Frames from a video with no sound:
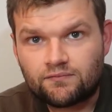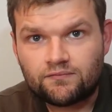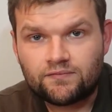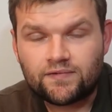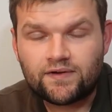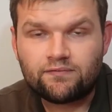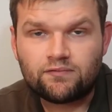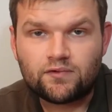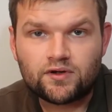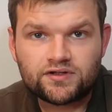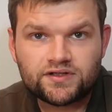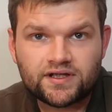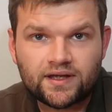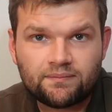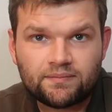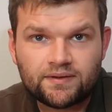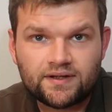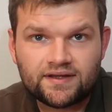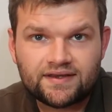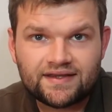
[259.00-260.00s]
With what's
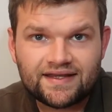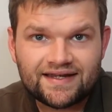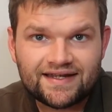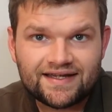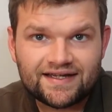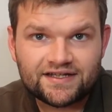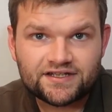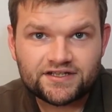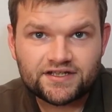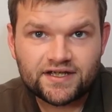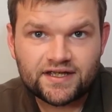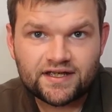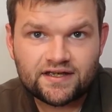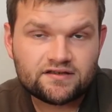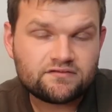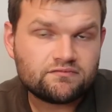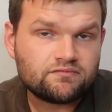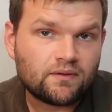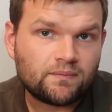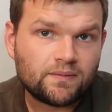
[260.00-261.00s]
happened in the last year,
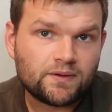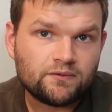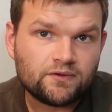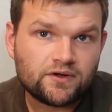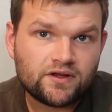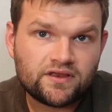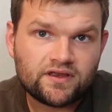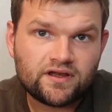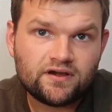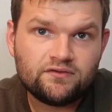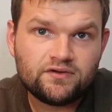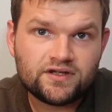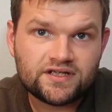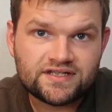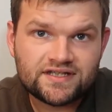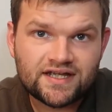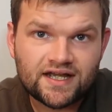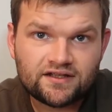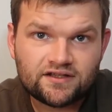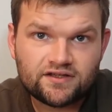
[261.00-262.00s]
it's probably one of the only
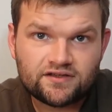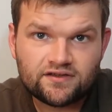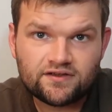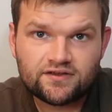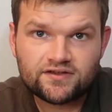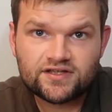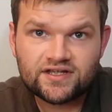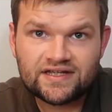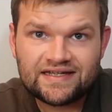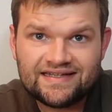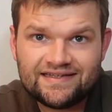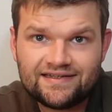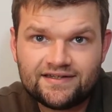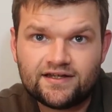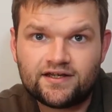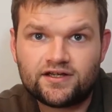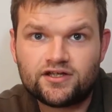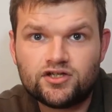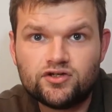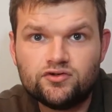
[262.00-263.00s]
sectors that's seen
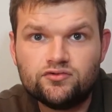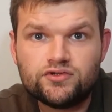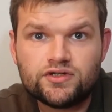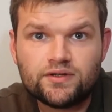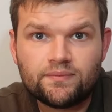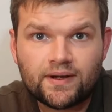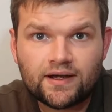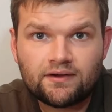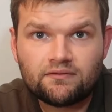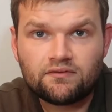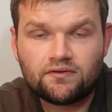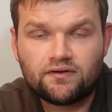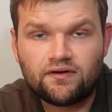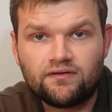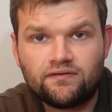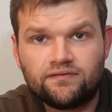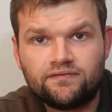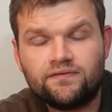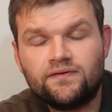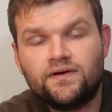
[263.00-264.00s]
a huge amount
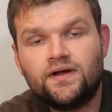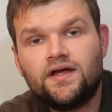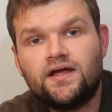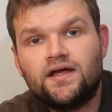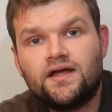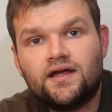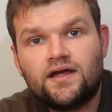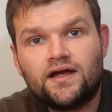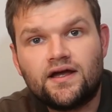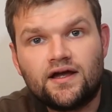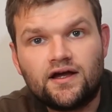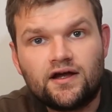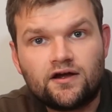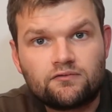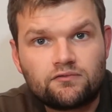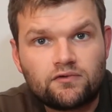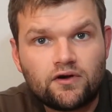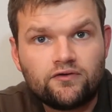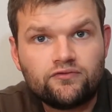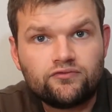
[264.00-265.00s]
of
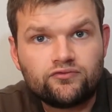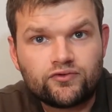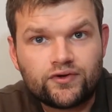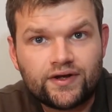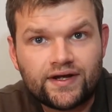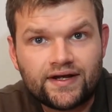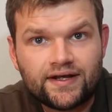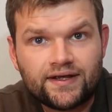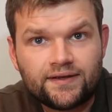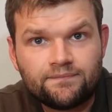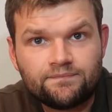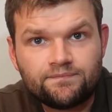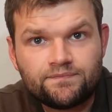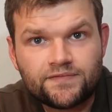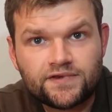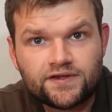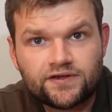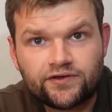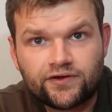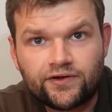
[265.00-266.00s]
growth really.
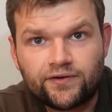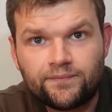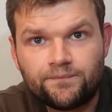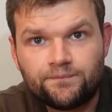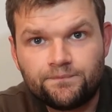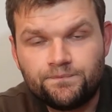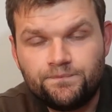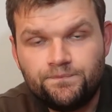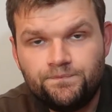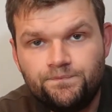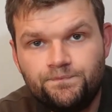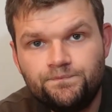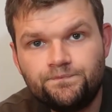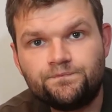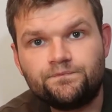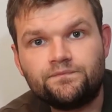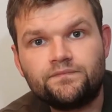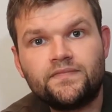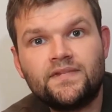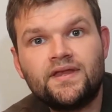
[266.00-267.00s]
So
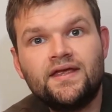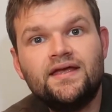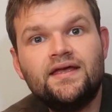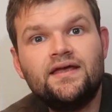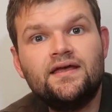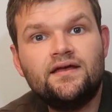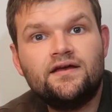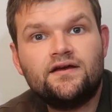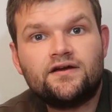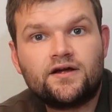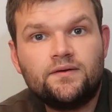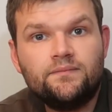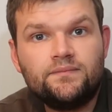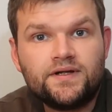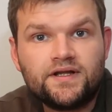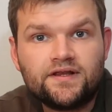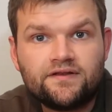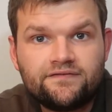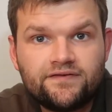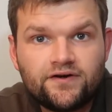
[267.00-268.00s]
a
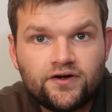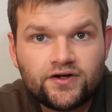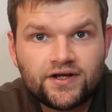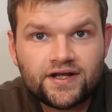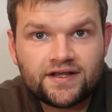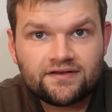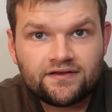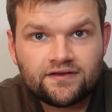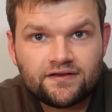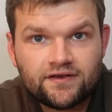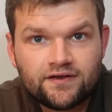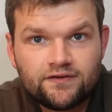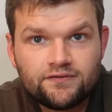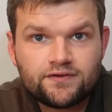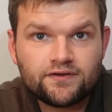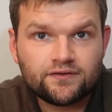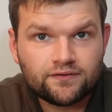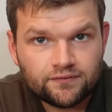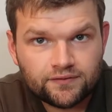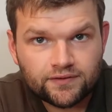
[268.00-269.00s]
company that finances
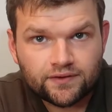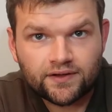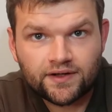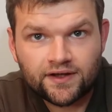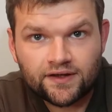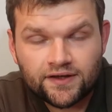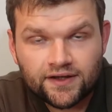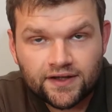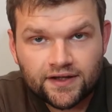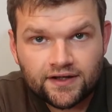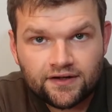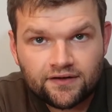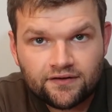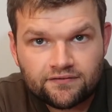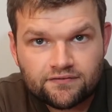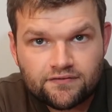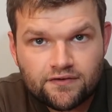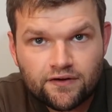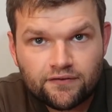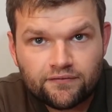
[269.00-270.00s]
those is also going to see a lot
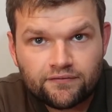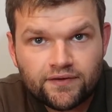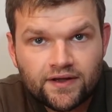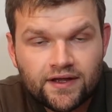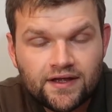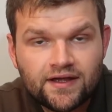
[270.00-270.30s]
of growth.